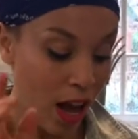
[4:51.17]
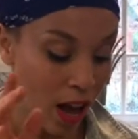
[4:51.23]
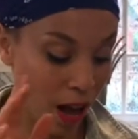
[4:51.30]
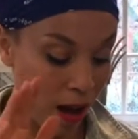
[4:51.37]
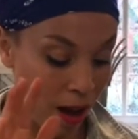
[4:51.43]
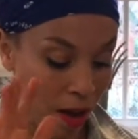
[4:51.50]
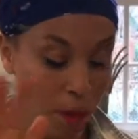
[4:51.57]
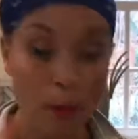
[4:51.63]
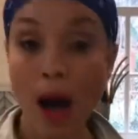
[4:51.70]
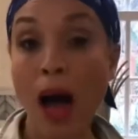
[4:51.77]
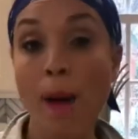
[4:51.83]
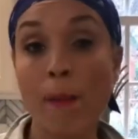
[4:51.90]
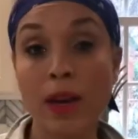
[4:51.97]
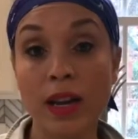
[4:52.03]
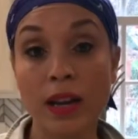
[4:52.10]

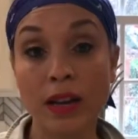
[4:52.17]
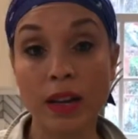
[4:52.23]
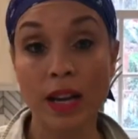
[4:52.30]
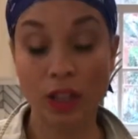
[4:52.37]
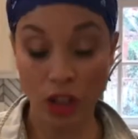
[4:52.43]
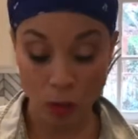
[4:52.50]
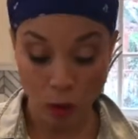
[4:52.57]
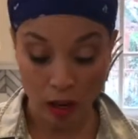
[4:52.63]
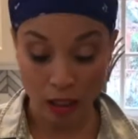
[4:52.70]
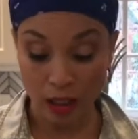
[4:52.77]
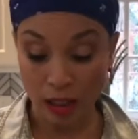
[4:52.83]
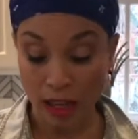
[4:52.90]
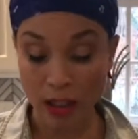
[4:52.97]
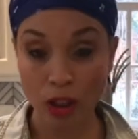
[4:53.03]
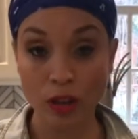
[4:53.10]
I just wanted to
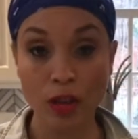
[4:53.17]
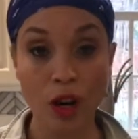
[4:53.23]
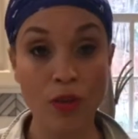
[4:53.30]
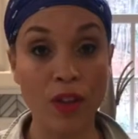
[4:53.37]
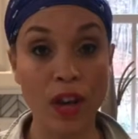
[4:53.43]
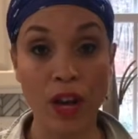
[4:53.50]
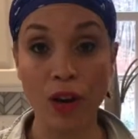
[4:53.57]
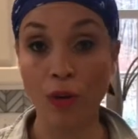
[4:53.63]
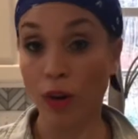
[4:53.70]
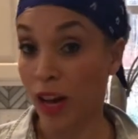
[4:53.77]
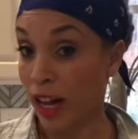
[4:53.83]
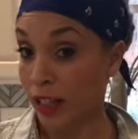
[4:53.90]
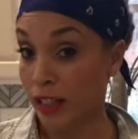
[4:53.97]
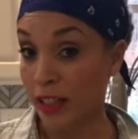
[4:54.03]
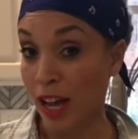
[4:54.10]
let you know the
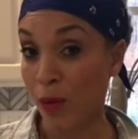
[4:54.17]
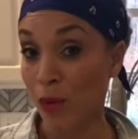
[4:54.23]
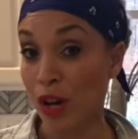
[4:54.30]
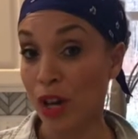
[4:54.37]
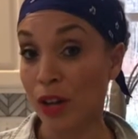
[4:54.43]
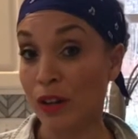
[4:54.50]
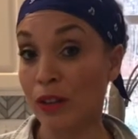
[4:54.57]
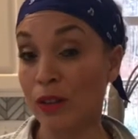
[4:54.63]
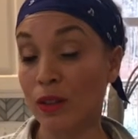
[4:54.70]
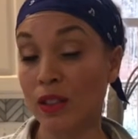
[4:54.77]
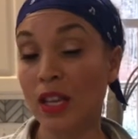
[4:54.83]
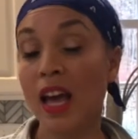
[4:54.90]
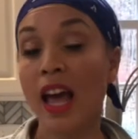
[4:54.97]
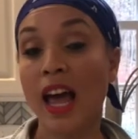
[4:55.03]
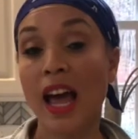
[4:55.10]
ingredients that we
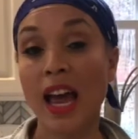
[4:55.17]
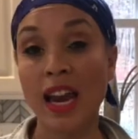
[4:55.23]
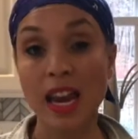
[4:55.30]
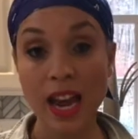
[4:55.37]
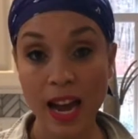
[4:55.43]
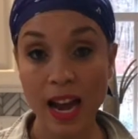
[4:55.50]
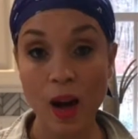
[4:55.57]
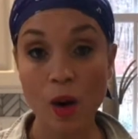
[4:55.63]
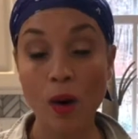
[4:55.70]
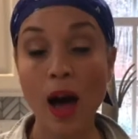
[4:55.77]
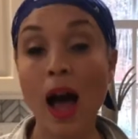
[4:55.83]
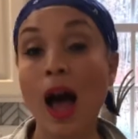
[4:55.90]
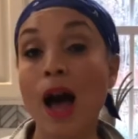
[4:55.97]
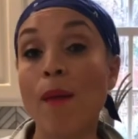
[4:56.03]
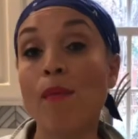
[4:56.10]
used, and now
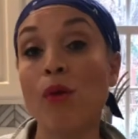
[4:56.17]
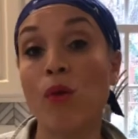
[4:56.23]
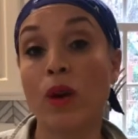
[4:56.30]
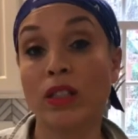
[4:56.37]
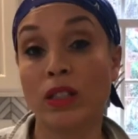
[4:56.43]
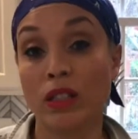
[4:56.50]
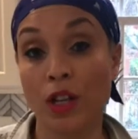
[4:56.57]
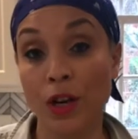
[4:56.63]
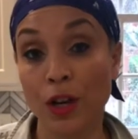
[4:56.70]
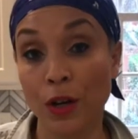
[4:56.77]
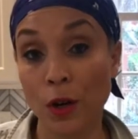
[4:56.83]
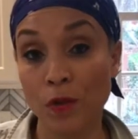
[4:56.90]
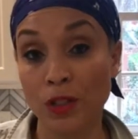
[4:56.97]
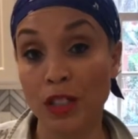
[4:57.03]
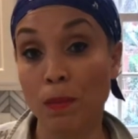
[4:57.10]
I'm going to turn it
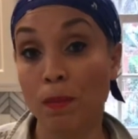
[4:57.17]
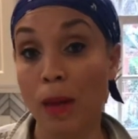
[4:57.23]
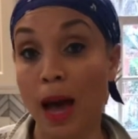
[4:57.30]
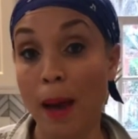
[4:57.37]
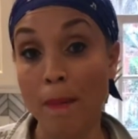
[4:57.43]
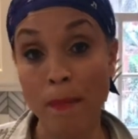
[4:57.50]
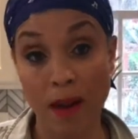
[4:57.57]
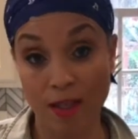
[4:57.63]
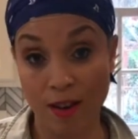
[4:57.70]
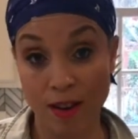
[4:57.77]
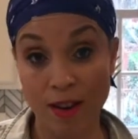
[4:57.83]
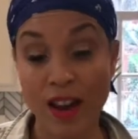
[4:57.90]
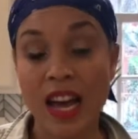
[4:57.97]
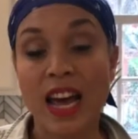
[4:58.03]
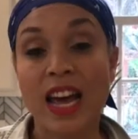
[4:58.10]
over to my
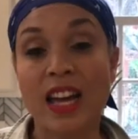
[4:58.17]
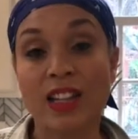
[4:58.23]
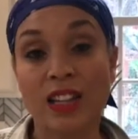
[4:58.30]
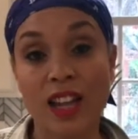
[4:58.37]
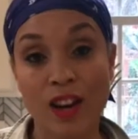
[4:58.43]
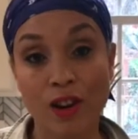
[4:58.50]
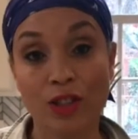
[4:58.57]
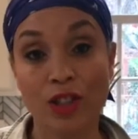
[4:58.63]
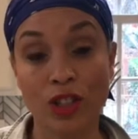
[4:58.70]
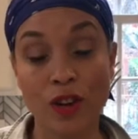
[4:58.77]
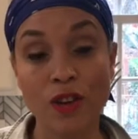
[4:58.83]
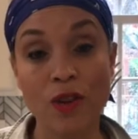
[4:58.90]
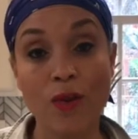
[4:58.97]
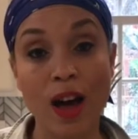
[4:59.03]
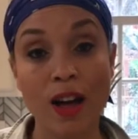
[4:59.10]
mother and let her show
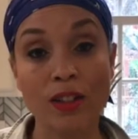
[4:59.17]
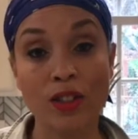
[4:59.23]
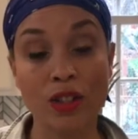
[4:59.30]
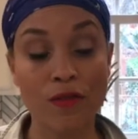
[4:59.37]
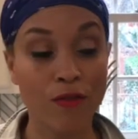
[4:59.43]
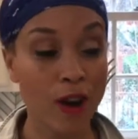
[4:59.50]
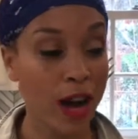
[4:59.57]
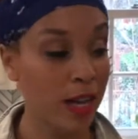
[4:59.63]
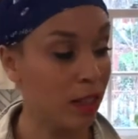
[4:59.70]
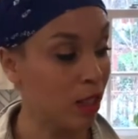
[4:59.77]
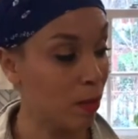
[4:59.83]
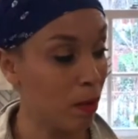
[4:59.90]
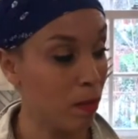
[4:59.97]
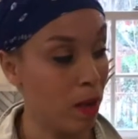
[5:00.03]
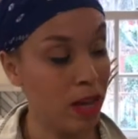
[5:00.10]
you how she fries
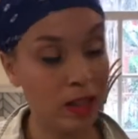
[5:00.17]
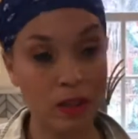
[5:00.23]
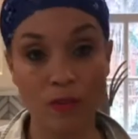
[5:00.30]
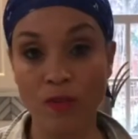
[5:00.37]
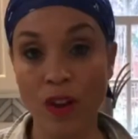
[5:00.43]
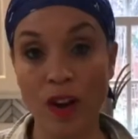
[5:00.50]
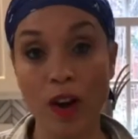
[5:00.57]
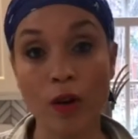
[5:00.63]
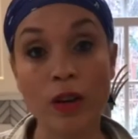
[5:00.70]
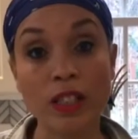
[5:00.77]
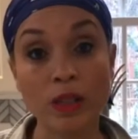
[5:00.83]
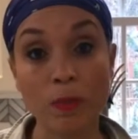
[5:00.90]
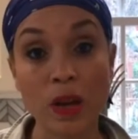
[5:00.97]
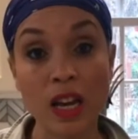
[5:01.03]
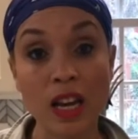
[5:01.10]
them and makes them very
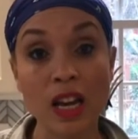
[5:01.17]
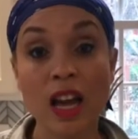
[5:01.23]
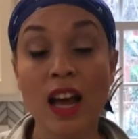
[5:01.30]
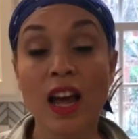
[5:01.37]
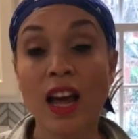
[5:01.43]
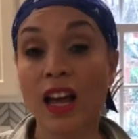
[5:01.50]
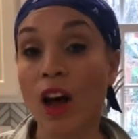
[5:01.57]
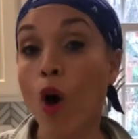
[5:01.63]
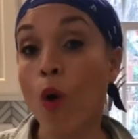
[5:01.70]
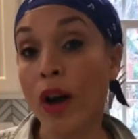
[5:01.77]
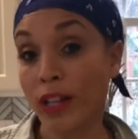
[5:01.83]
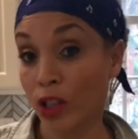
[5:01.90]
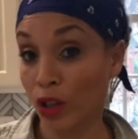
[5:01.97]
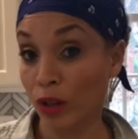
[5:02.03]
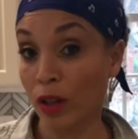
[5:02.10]
crispy,
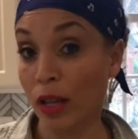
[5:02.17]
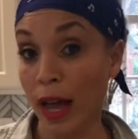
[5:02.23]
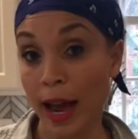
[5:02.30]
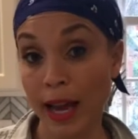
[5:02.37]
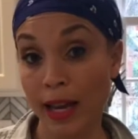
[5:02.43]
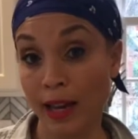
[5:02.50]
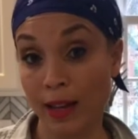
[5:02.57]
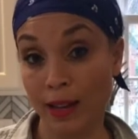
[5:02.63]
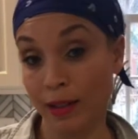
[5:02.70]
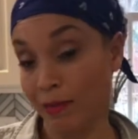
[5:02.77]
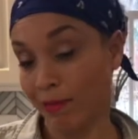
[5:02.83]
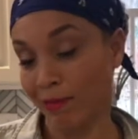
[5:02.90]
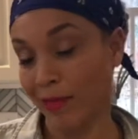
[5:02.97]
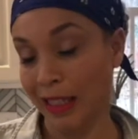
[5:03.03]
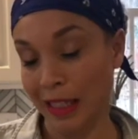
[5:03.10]
oyster-like
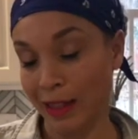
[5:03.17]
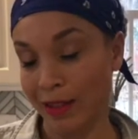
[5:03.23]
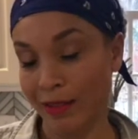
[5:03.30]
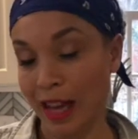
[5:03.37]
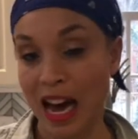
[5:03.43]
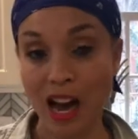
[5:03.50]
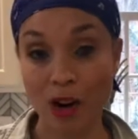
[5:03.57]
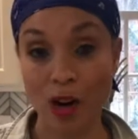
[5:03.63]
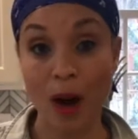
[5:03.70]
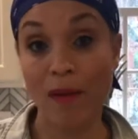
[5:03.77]
you know, I don't know.